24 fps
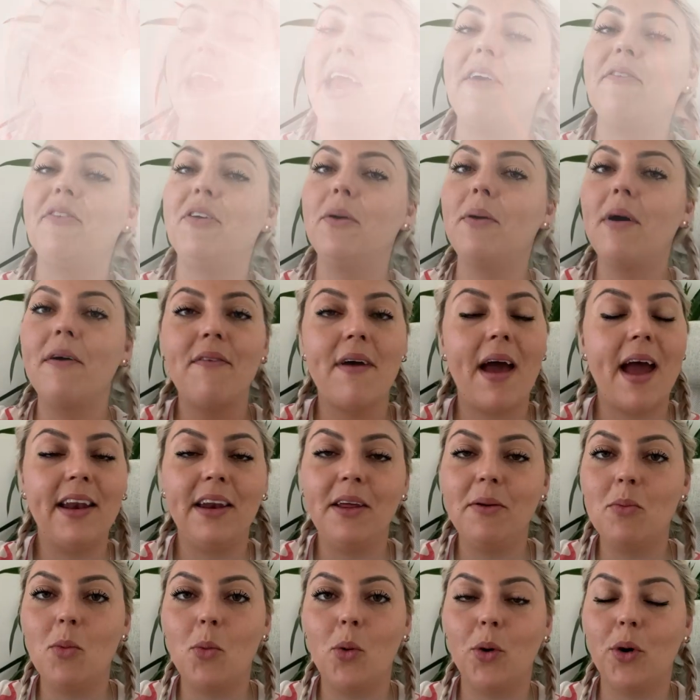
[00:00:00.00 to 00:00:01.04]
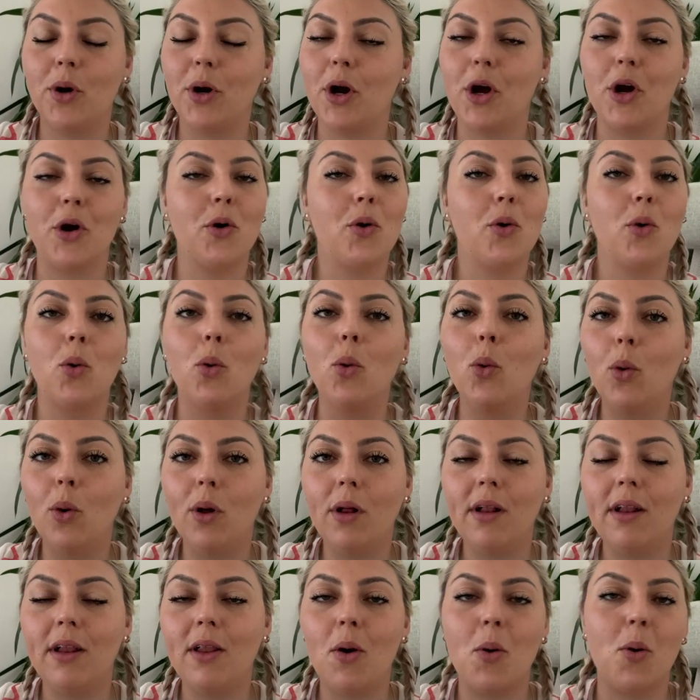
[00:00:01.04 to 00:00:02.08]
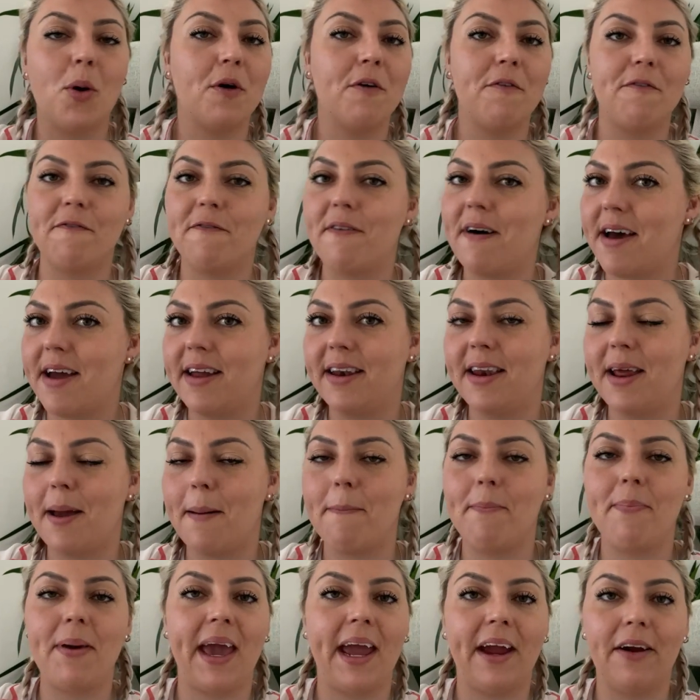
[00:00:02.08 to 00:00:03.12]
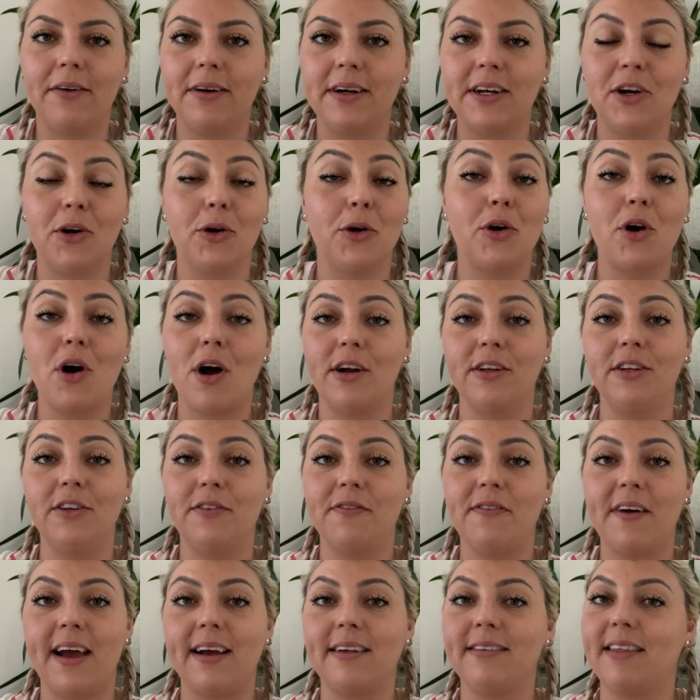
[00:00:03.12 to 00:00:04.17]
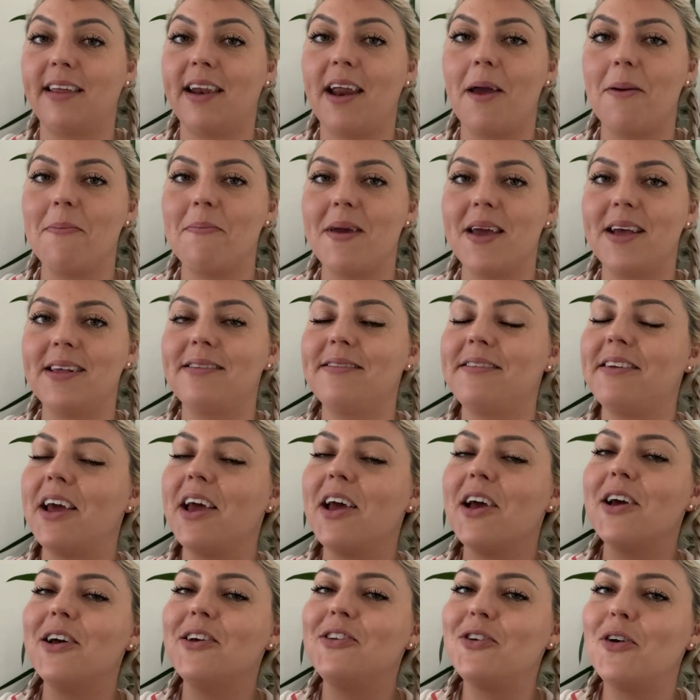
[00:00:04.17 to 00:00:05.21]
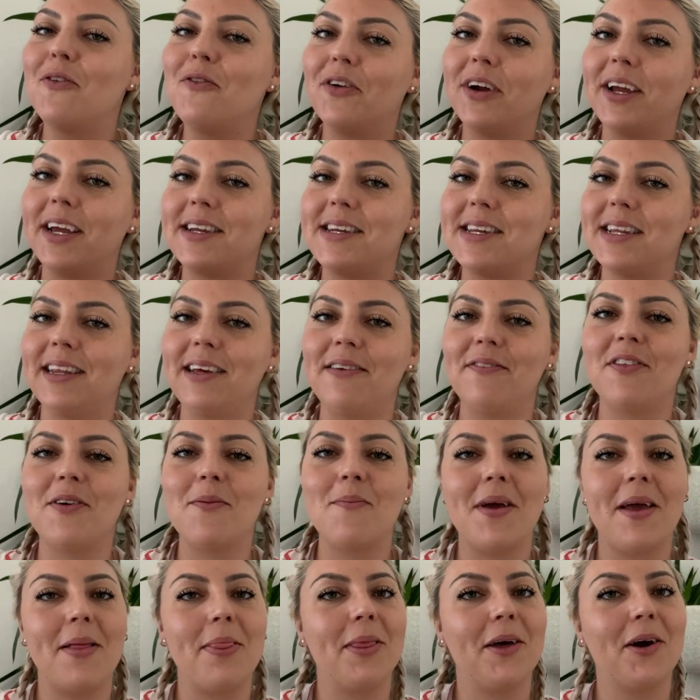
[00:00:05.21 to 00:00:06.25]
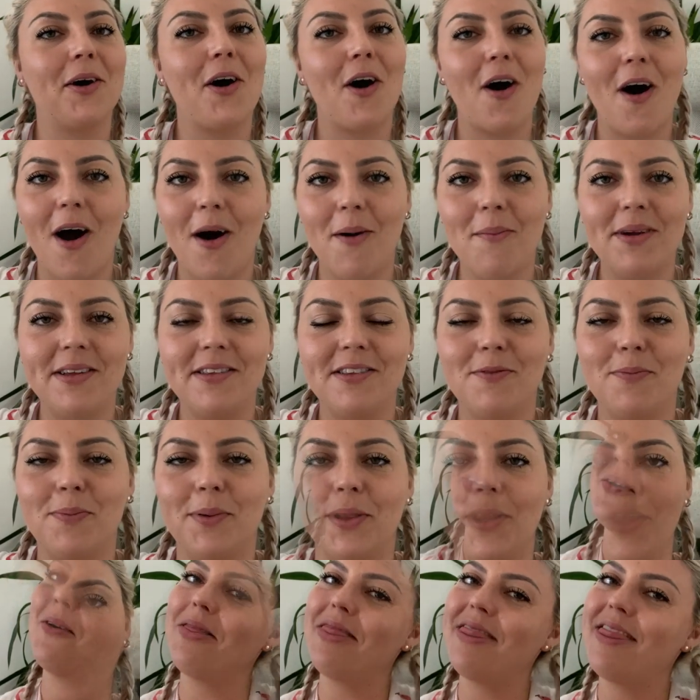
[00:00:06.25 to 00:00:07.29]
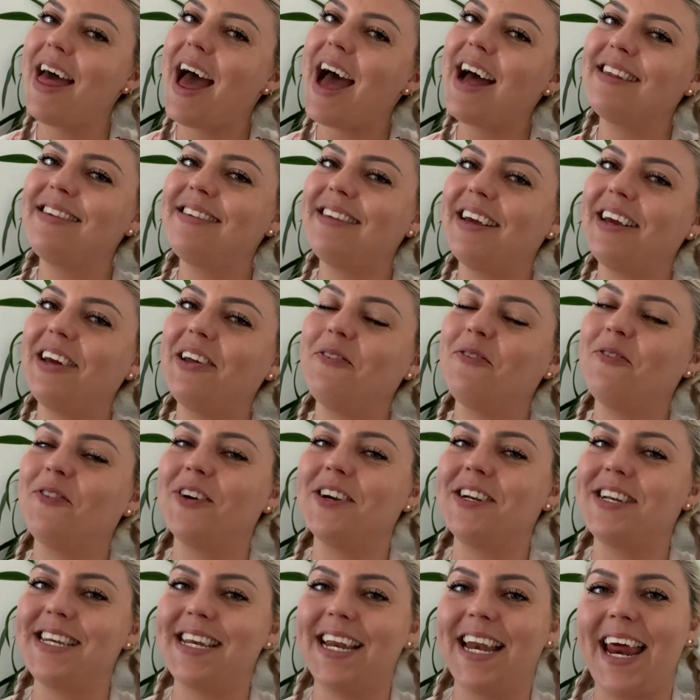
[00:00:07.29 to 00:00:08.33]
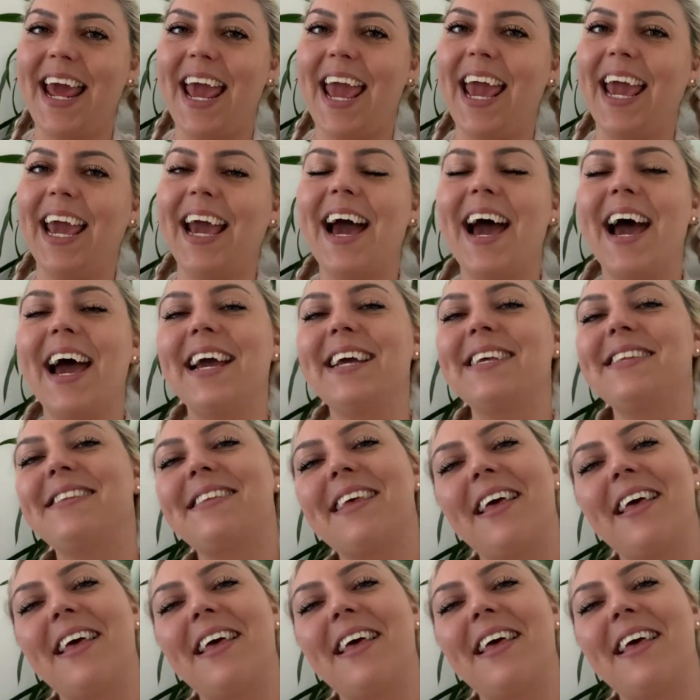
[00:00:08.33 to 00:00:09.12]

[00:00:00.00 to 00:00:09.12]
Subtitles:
If you have any more cool or fun parrot or conure facts that I missed, don't forget to leave them in the comments below. So that's it for today, guys.